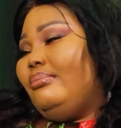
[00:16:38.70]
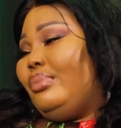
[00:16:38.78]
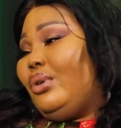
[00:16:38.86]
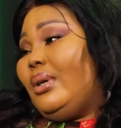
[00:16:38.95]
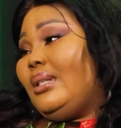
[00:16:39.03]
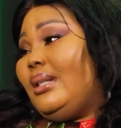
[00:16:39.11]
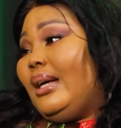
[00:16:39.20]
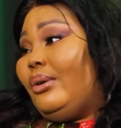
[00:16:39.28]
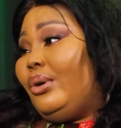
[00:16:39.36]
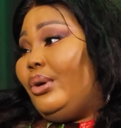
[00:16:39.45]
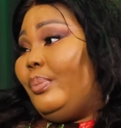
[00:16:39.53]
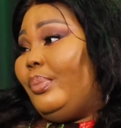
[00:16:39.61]
because they are
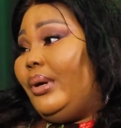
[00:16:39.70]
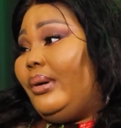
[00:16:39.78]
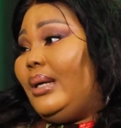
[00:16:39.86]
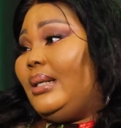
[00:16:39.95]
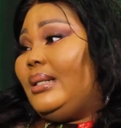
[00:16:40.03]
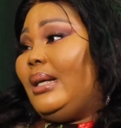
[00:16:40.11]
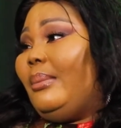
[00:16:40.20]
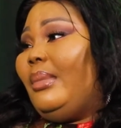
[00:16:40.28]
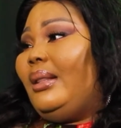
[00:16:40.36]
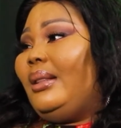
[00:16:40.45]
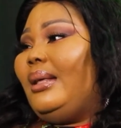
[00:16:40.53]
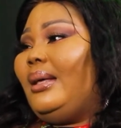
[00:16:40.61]
not your parents,
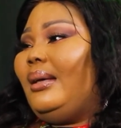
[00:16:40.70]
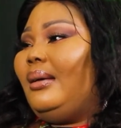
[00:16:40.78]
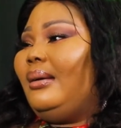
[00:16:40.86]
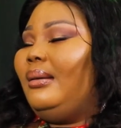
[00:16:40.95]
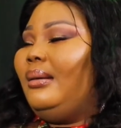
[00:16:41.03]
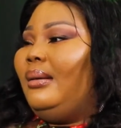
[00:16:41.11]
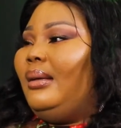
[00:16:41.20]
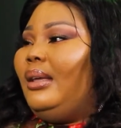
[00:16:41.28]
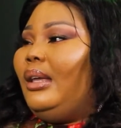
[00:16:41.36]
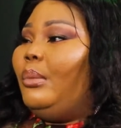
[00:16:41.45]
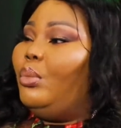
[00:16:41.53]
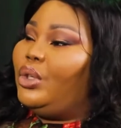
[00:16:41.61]
they're
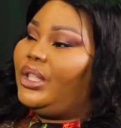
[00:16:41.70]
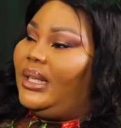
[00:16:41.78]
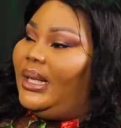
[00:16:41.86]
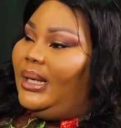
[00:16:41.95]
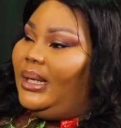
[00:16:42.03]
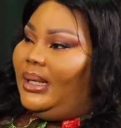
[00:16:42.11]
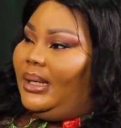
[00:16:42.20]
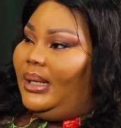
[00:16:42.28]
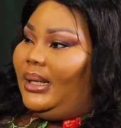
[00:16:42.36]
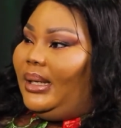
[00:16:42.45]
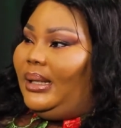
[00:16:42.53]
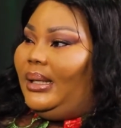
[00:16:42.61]

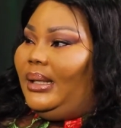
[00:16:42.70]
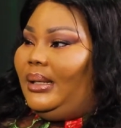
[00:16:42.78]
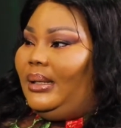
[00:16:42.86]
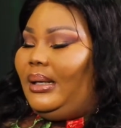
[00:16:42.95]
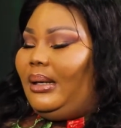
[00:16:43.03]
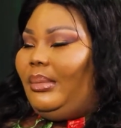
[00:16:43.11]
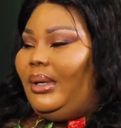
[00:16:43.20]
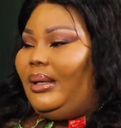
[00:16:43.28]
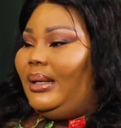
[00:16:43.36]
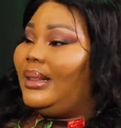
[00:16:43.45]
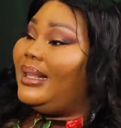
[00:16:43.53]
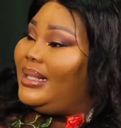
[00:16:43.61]
emotionally, and then
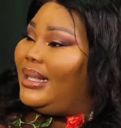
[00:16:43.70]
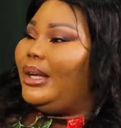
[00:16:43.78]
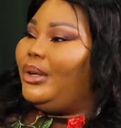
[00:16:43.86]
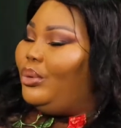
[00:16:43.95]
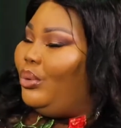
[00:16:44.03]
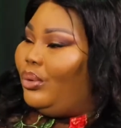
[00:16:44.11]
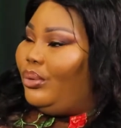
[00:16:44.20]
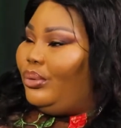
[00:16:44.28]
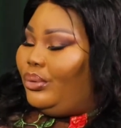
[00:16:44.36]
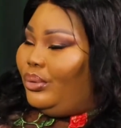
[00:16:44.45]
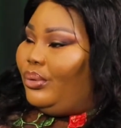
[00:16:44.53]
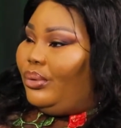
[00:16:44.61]
the things that you
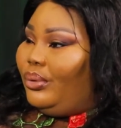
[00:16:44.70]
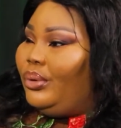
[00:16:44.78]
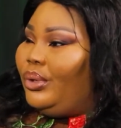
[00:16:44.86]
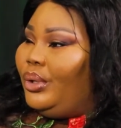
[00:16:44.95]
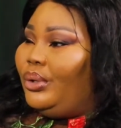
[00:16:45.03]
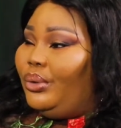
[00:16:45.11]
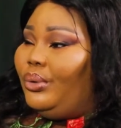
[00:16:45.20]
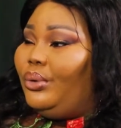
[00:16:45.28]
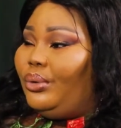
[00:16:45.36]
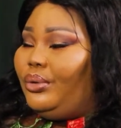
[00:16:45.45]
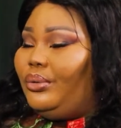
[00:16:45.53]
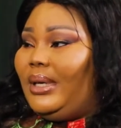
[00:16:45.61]

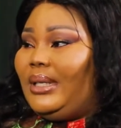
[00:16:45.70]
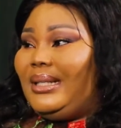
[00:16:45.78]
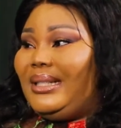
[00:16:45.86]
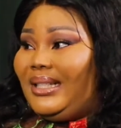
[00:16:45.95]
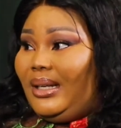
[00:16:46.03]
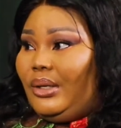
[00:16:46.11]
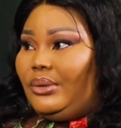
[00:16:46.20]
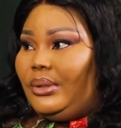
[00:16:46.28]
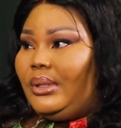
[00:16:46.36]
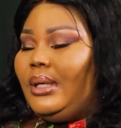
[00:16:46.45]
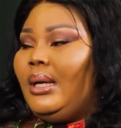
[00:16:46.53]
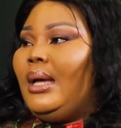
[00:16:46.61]
go through as a
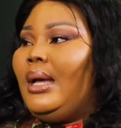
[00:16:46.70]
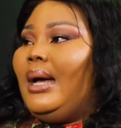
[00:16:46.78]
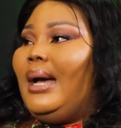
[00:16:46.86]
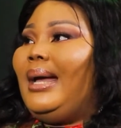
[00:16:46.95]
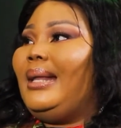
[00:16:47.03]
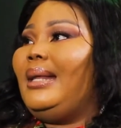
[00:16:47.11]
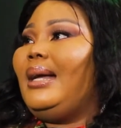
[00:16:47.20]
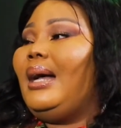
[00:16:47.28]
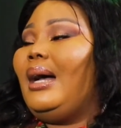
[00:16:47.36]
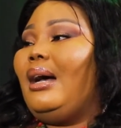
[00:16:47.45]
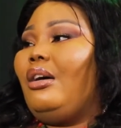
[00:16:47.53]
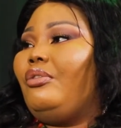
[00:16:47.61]
child. I didn't
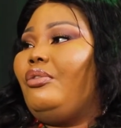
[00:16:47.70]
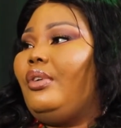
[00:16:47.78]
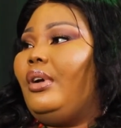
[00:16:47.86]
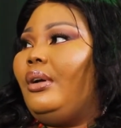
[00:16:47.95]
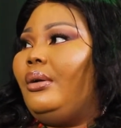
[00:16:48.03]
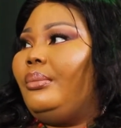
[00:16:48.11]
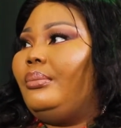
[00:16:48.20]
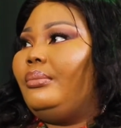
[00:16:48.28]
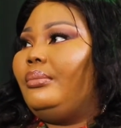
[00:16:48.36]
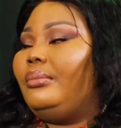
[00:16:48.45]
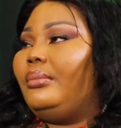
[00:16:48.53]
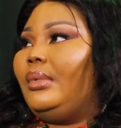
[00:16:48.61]
have
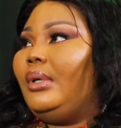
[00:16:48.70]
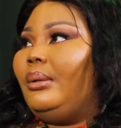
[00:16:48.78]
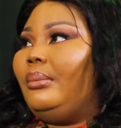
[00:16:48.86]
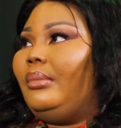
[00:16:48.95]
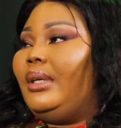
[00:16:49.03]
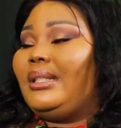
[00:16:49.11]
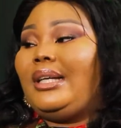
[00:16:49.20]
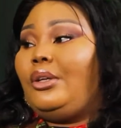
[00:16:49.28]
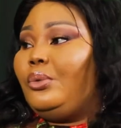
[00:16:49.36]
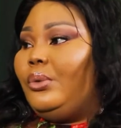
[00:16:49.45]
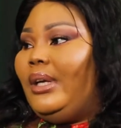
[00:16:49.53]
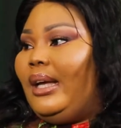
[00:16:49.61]
a
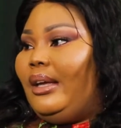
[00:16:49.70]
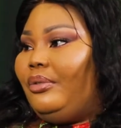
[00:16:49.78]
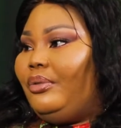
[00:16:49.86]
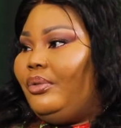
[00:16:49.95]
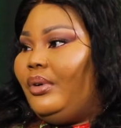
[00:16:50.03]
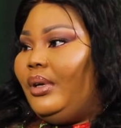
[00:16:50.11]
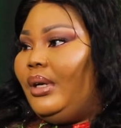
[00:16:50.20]
childhood life.